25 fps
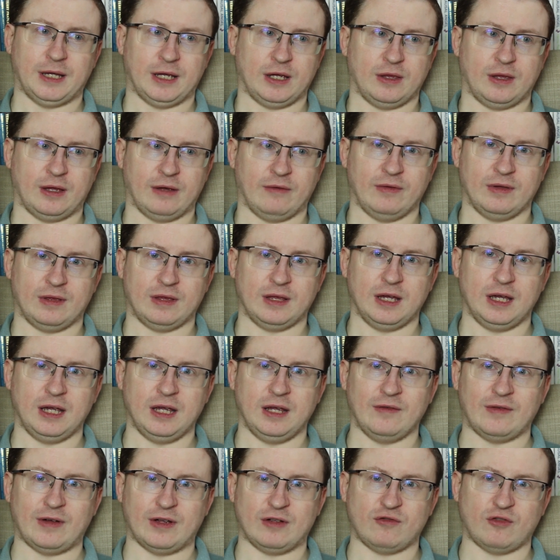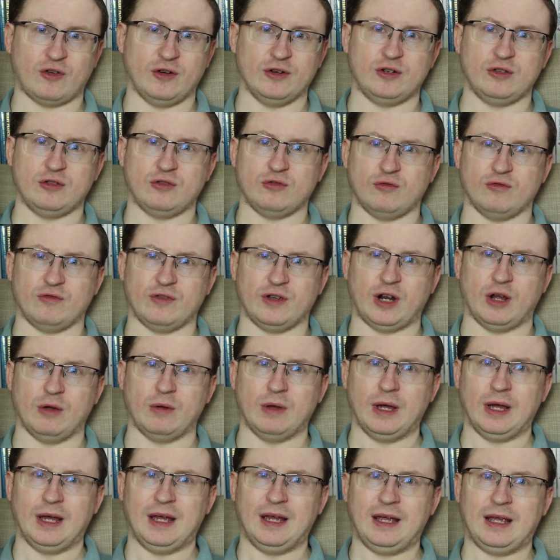that they receive and tries to
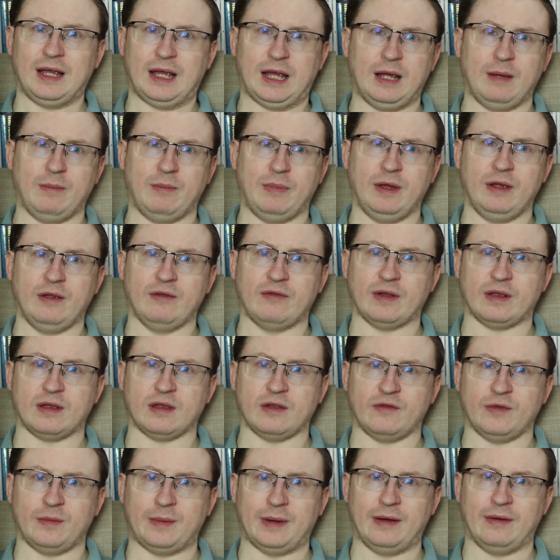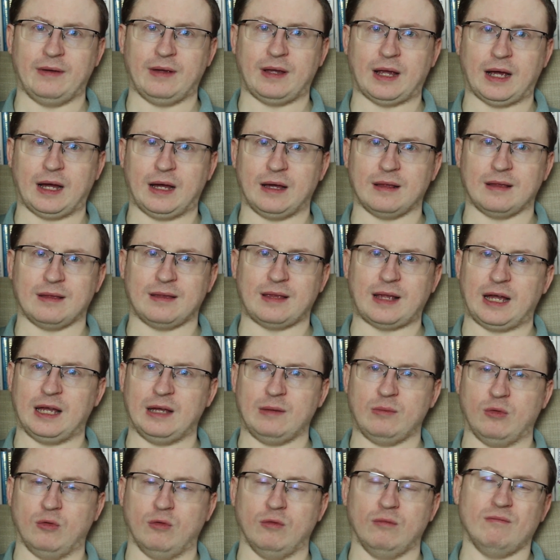keep the interests of America
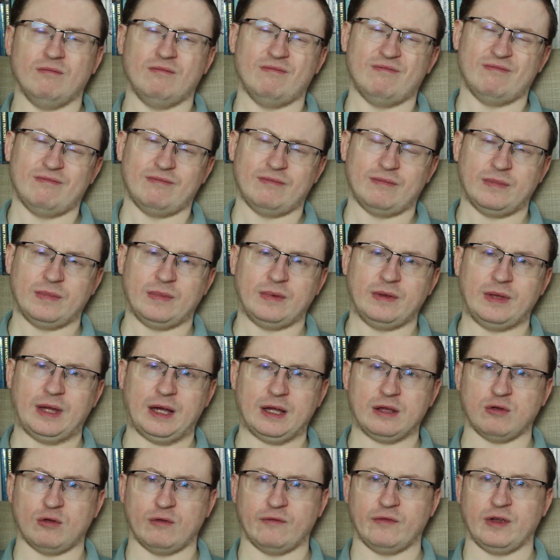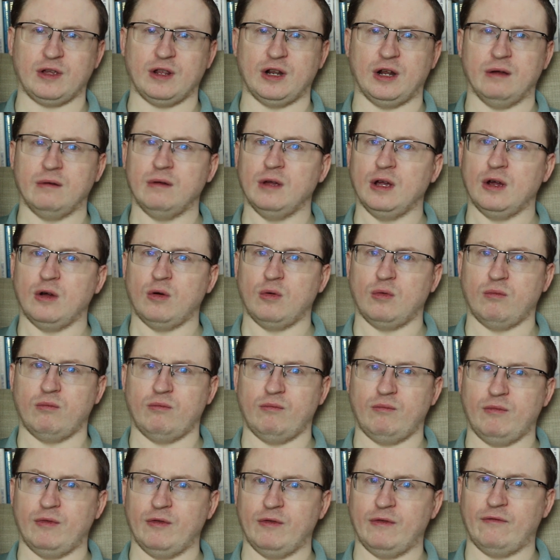stable. That sort of thing,
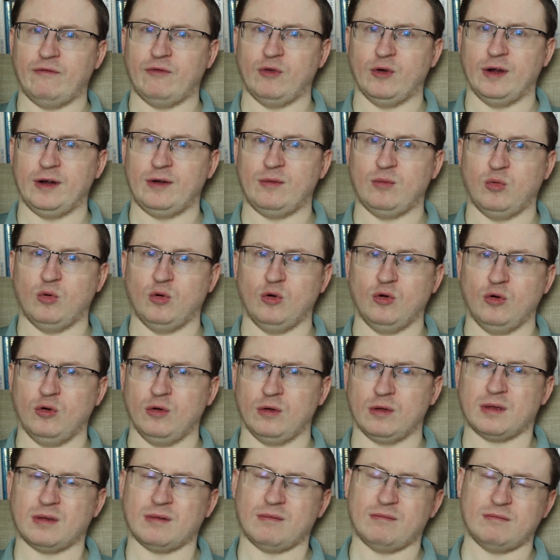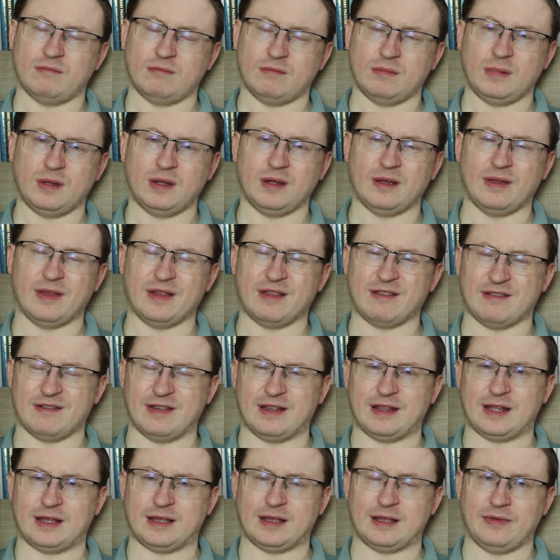avoid wars,
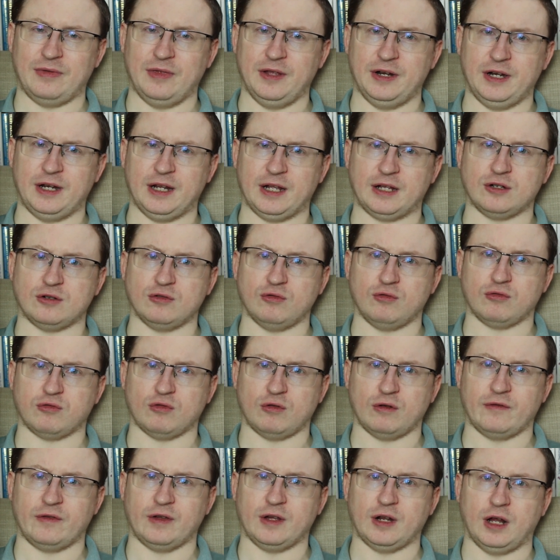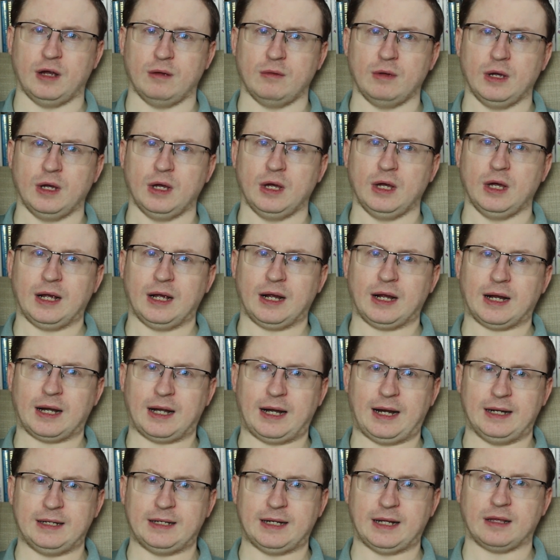the traditional sort of
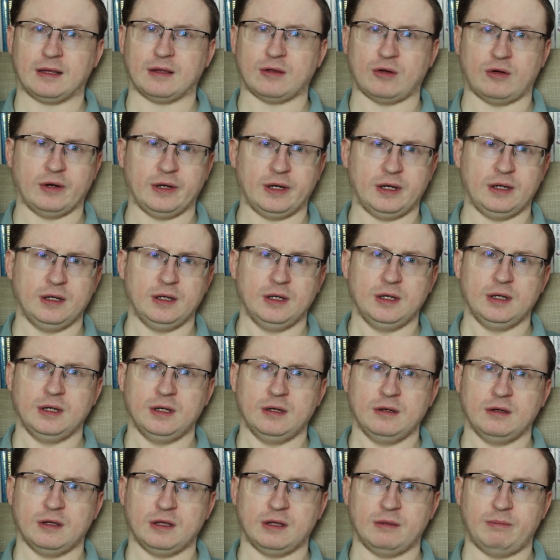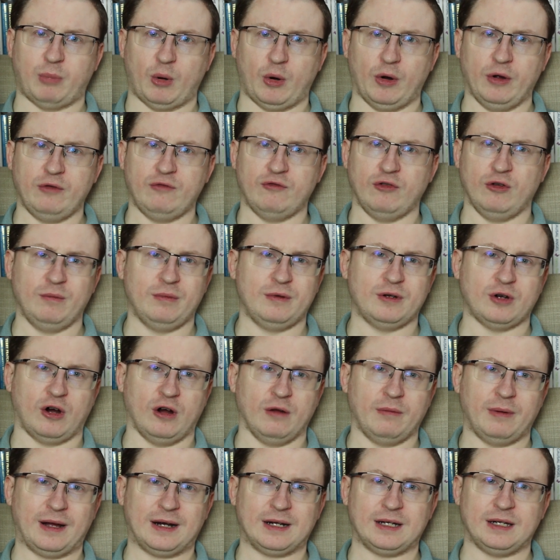clandestine spy group
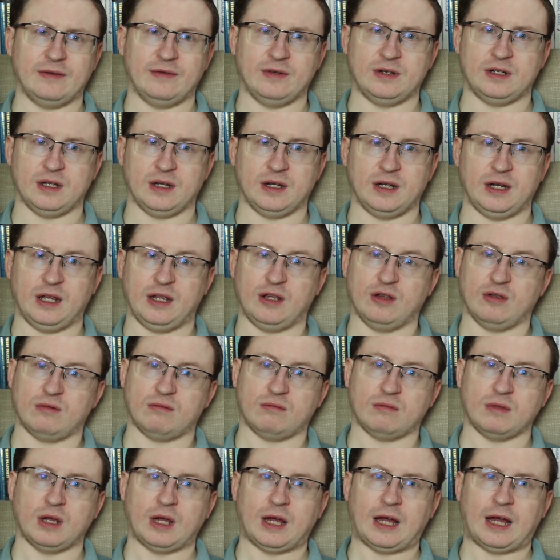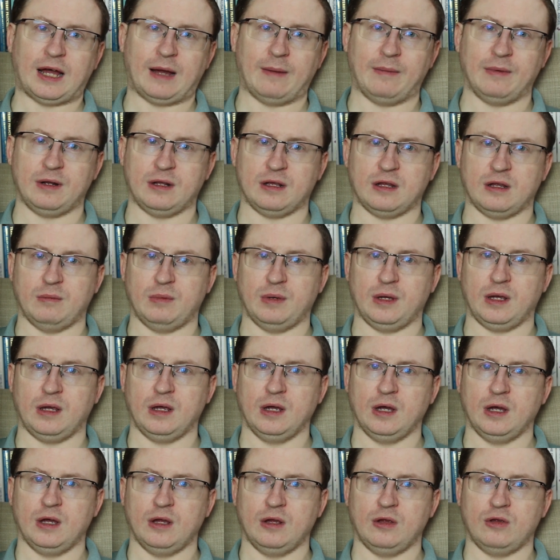type activity, and he just happens to be
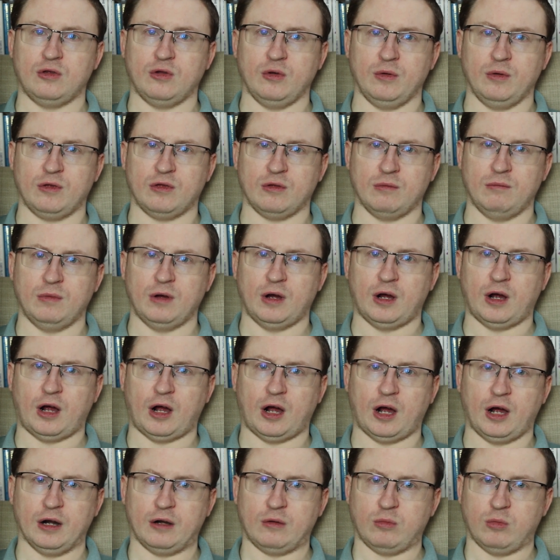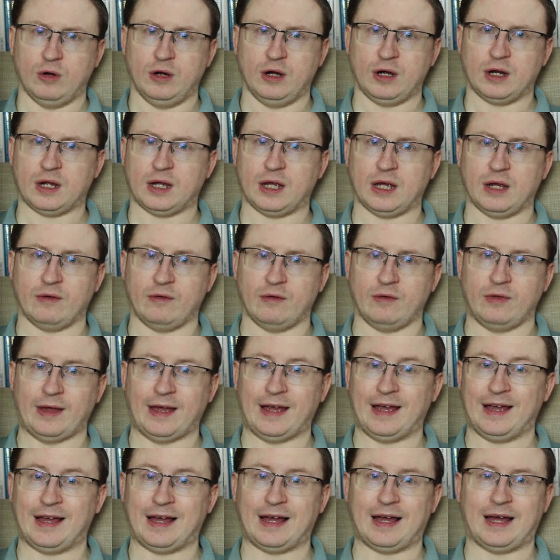doing some odd work here or
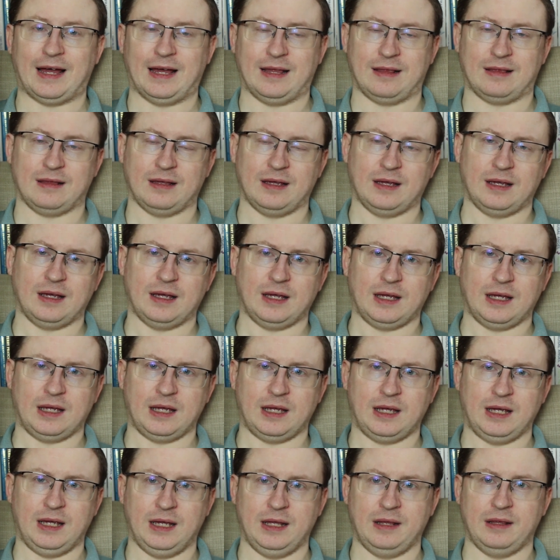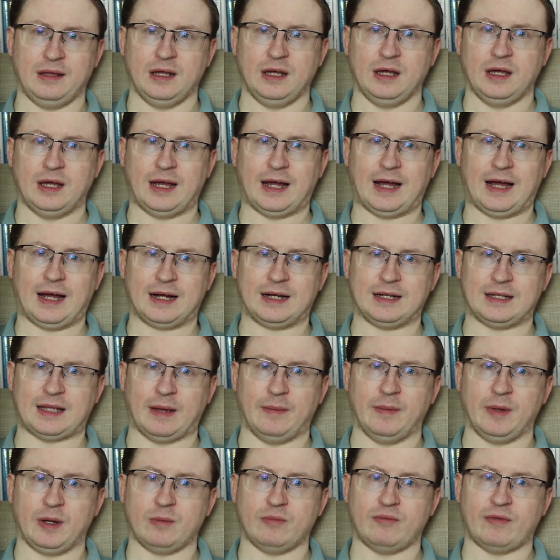there as his
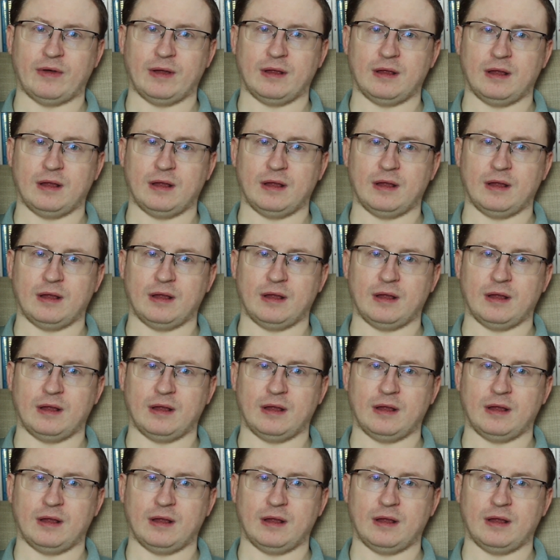academic